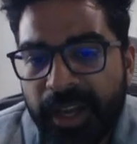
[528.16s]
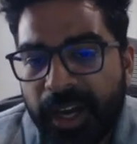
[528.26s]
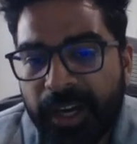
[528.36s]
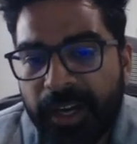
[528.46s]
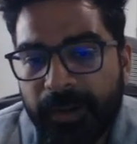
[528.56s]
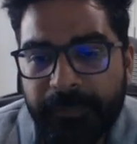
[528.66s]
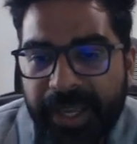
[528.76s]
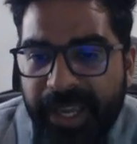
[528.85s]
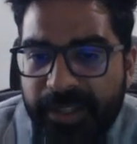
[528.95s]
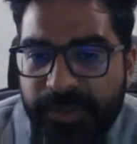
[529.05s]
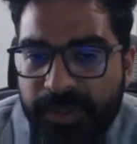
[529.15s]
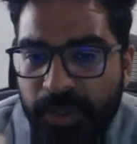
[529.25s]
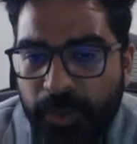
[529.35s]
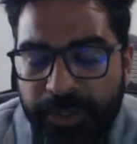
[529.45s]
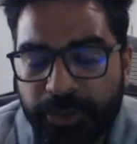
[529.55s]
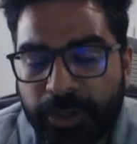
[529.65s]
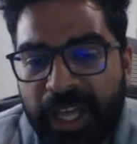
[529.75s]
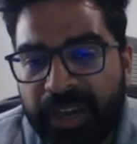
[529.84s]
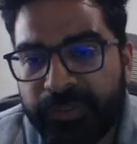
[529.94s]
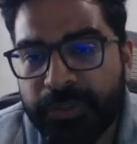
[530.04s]
and you're going to
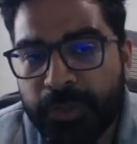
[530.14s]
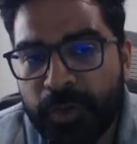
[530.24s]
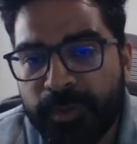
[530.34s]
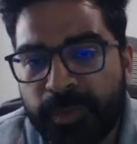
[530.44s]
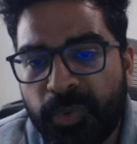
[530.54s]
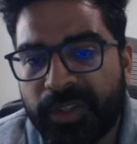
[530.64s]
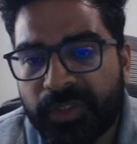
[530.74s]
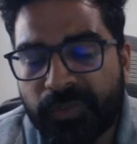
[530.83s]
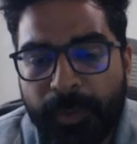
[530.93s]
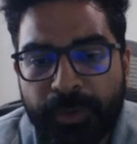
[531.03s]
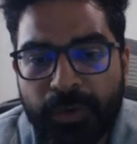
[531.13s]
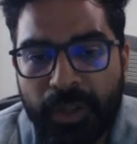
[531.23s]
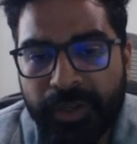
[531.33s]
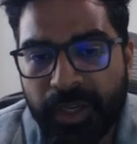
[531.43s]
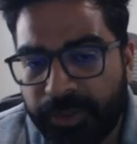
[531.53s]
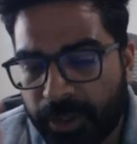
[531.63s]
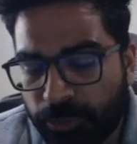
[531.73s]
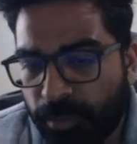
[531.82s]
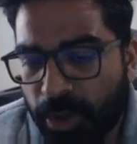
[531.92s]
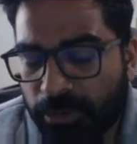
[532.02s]
have to choose between this Farming Relic and the
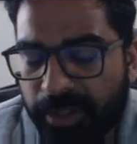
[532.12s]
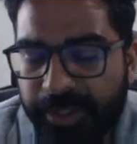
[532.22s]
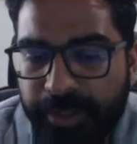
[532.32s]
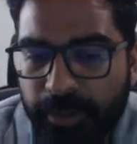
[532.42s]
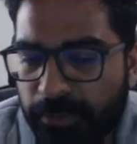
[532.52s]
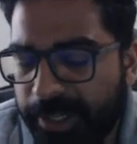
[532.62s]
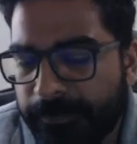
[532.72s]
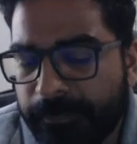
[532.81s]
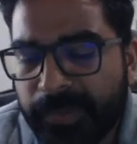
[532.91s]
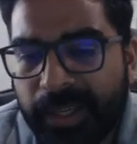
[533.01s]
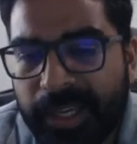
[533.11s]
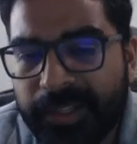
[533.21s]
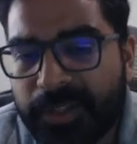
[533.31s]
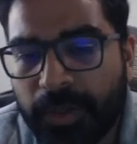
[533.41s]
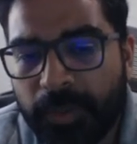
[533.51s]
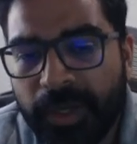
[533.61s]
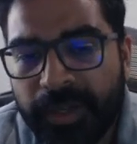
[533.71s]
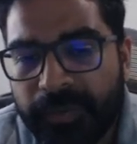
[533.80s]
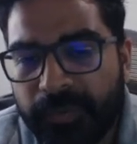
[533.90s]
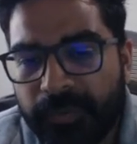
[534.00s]
Grimoire Relic, right? And so
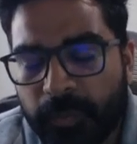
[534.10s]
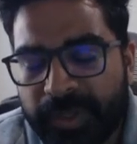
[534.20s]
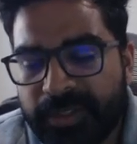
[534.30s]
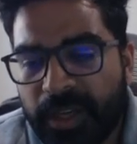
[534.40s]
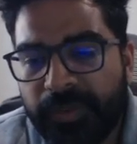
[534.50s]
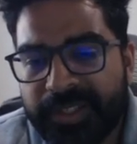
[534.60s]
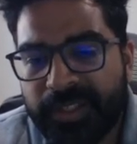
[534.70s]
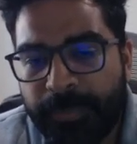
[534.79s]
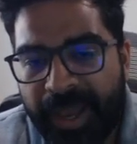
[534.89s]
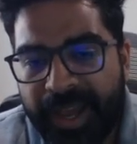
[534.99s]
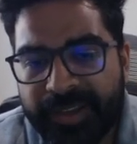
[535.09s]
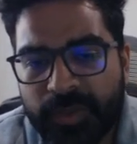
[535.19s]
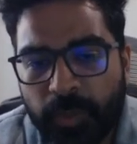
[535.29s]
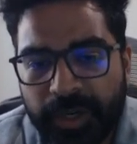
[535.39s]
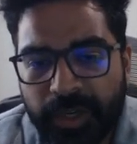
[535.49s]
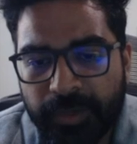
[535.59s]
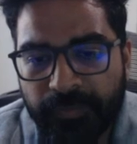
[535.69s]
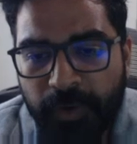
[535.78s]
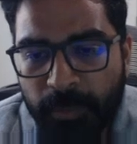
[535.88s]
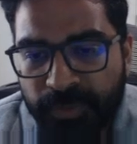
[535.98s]
we saw this in the past where
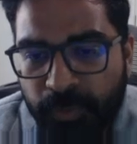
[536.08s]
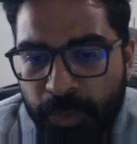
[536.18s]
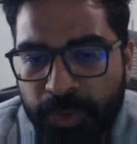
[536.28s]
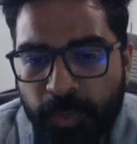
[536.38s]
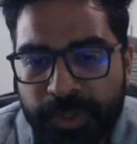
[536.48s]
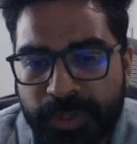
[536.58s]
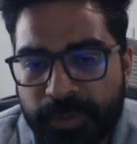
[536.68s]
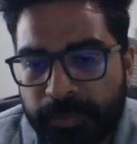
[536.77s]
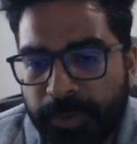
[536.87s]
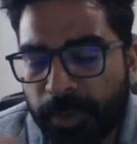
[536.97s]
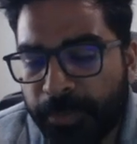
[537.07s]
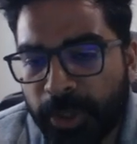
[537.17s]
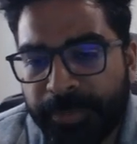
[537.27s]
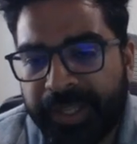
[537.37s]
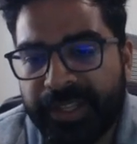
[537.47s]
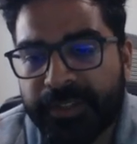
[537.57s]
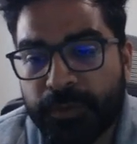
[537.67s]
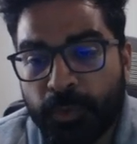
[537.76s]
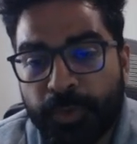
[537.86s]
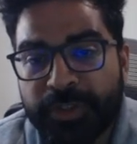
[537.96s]
Farmer's Fortune was, put up against
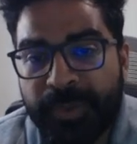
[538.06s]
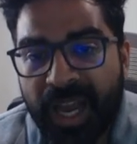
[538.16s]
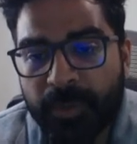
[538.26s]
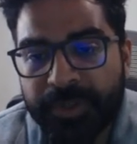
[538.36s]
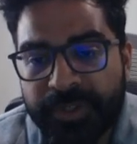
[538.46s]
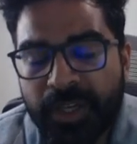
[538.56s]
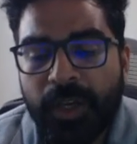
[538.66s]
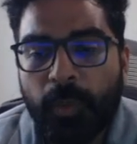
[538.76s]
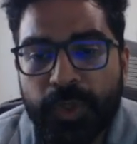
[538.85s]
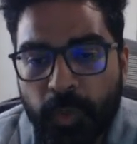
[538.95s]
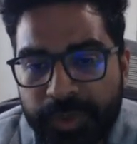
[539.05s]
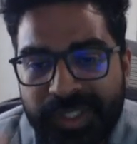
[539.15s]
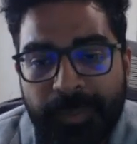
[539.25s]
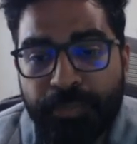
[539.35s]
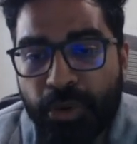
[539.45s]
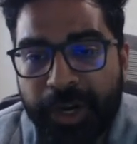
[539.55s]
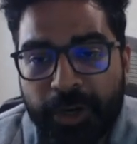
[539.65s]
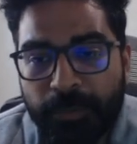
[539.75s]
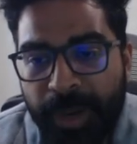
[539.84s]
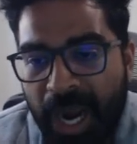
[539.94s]
Ruinous Powers, which was that
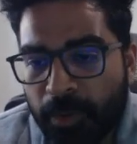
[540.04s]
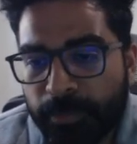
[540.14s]
prayer power